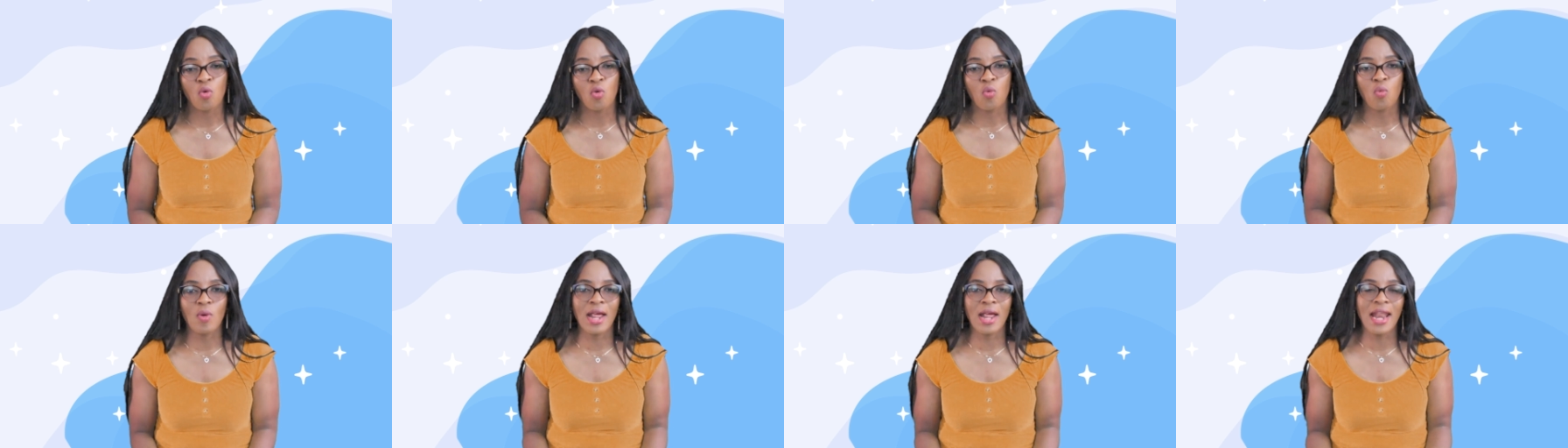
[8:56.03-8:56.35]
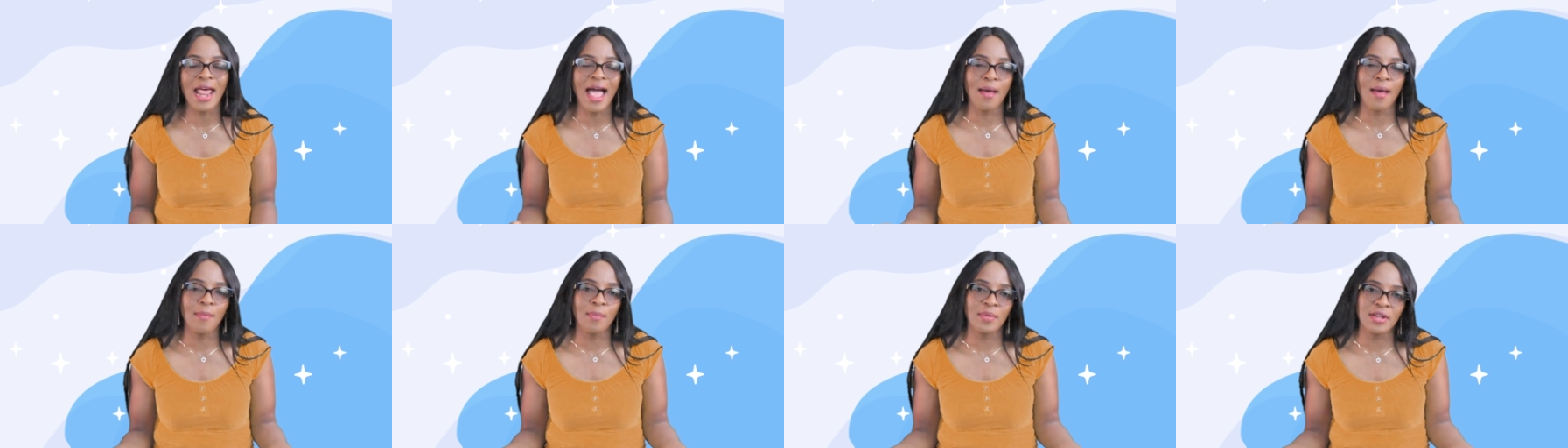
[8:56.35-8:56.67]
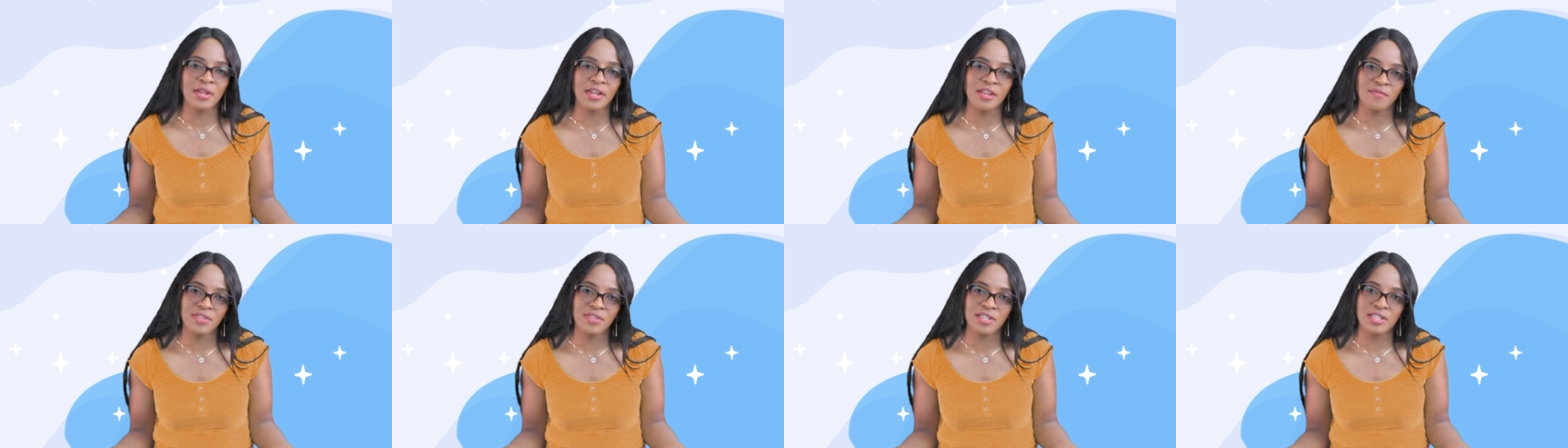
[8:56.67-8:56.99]
What
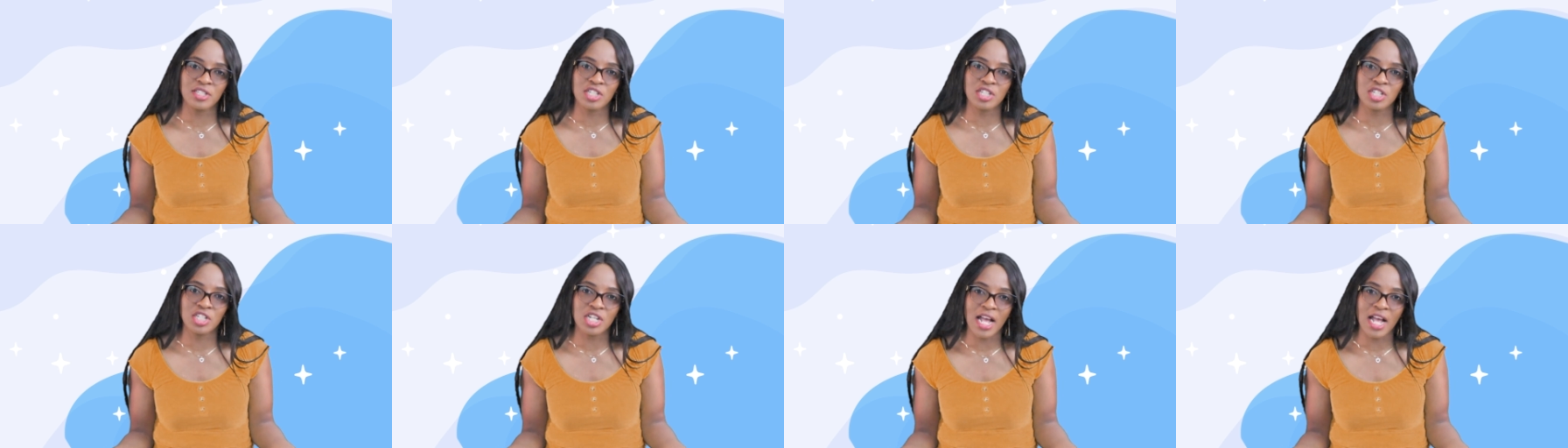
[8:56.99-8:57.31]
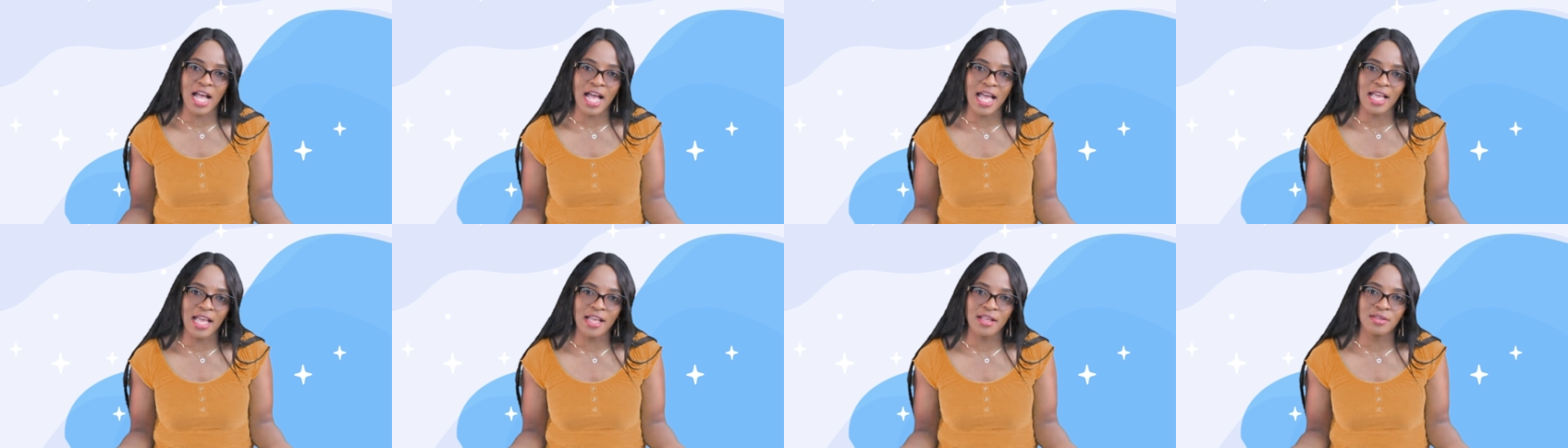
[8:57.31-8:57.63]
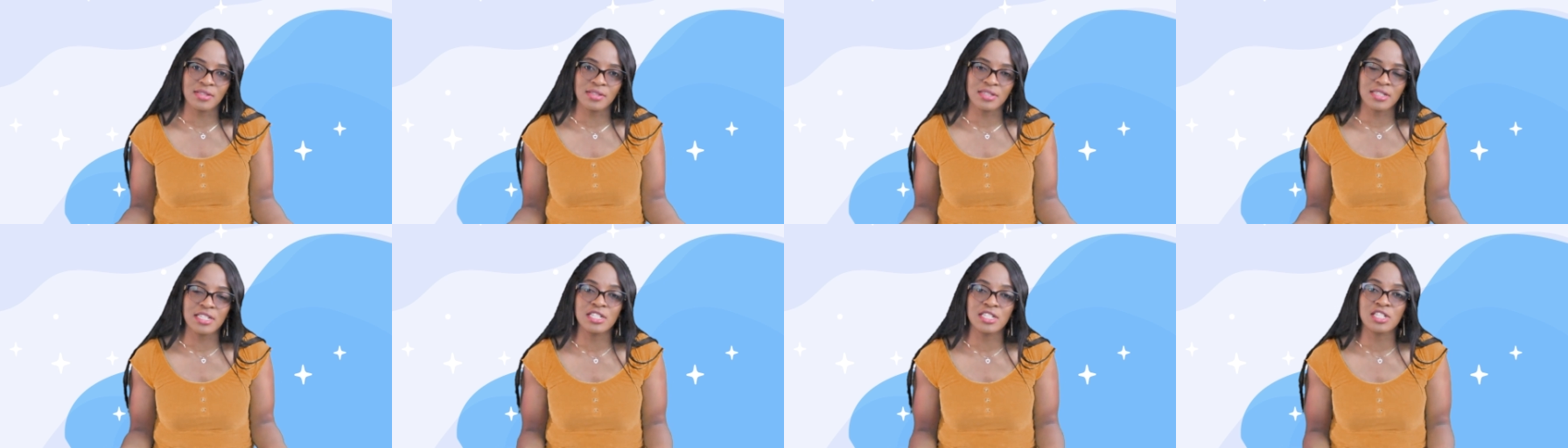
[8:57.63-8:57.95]
happened if the
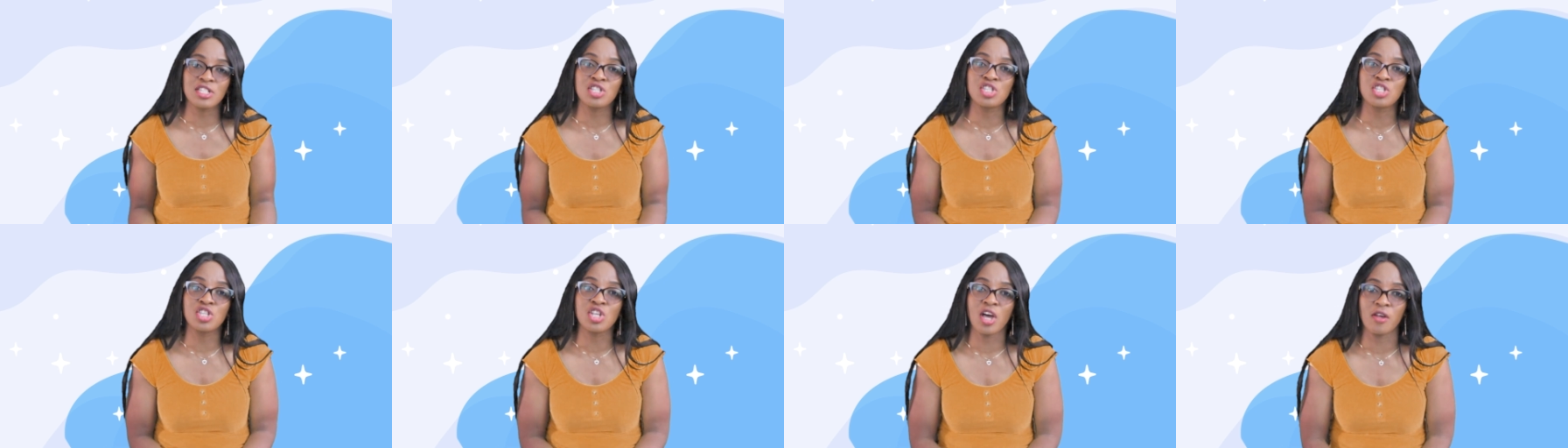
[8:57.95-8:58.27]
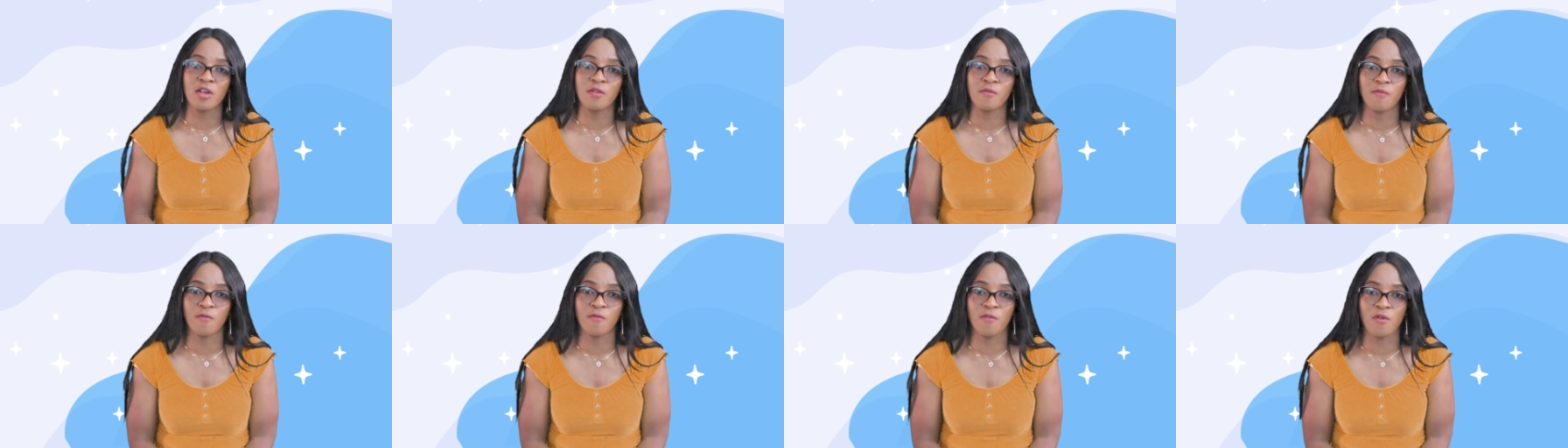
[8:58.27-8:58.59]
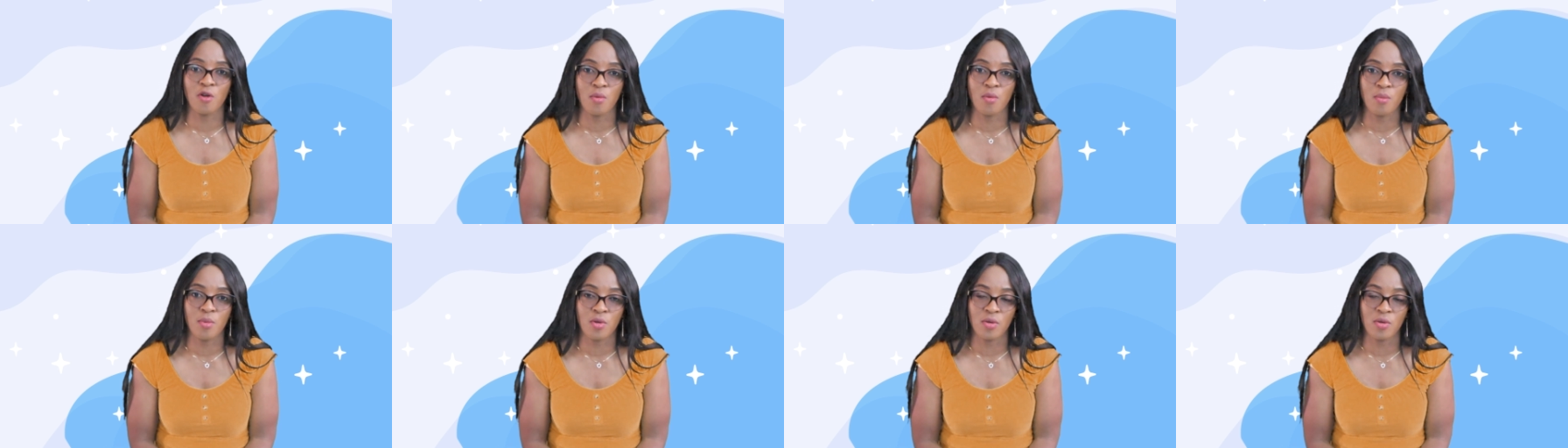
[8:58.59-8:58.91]
child is
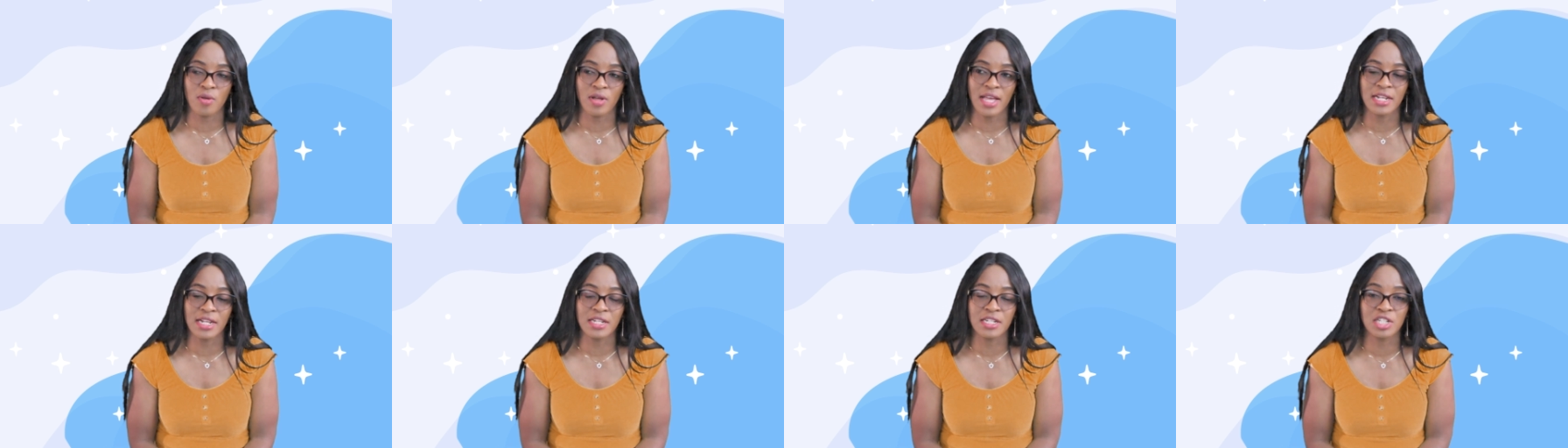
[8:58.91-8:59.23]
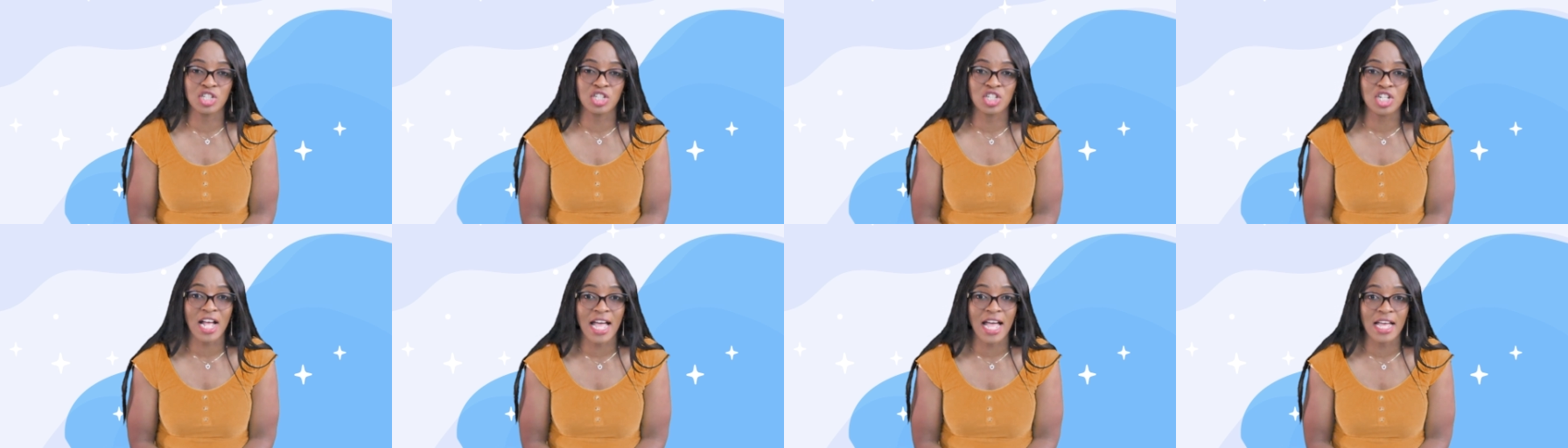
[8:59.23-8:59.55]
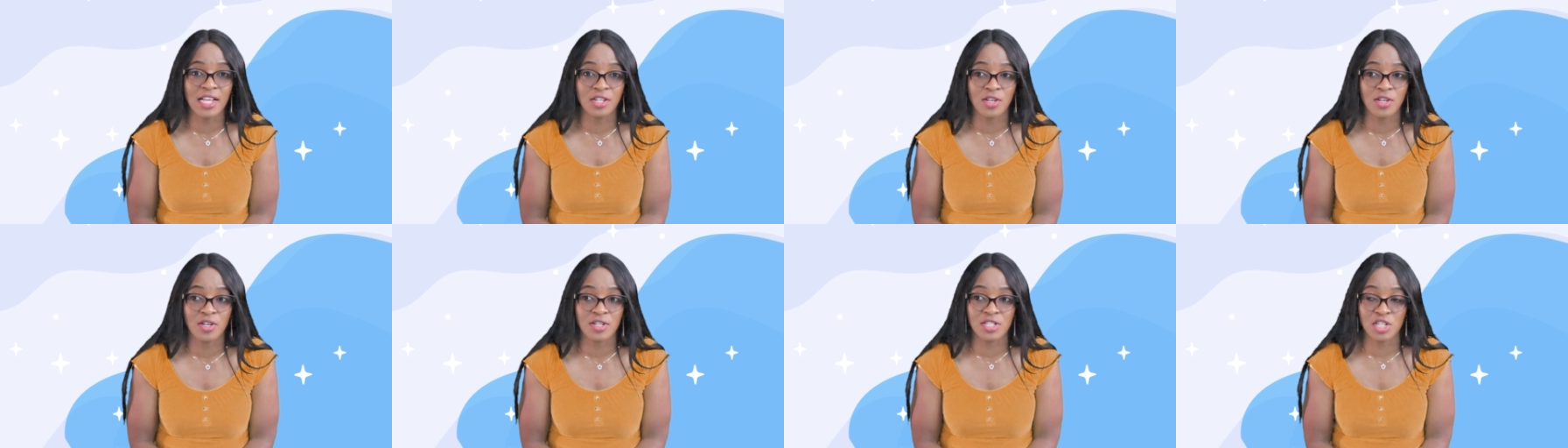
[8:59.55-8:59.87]
nonverbal and the
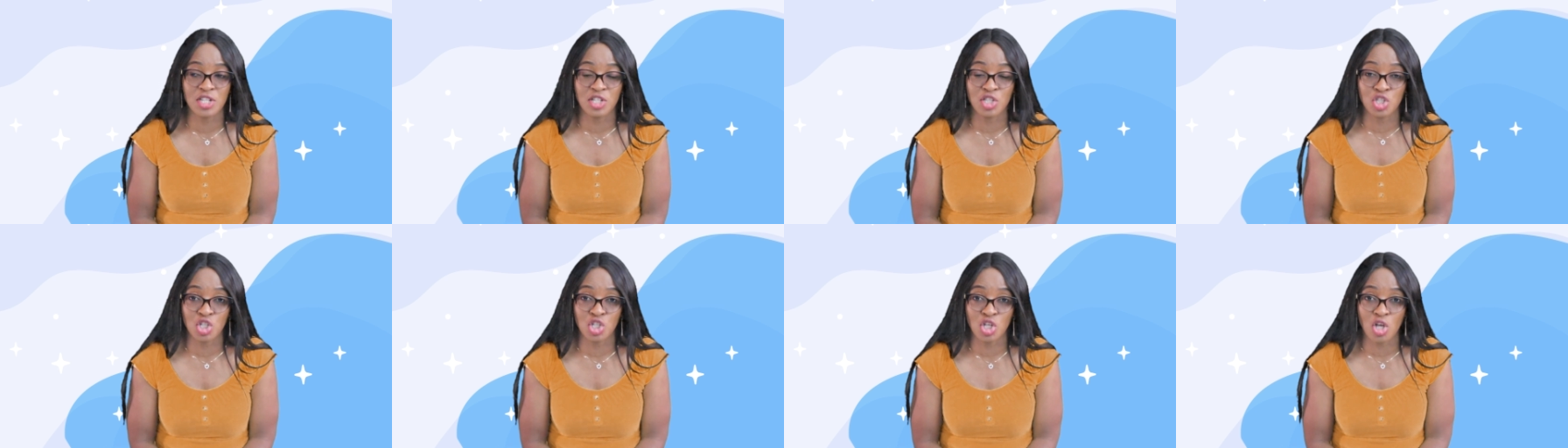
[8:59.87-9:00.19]
child doesn't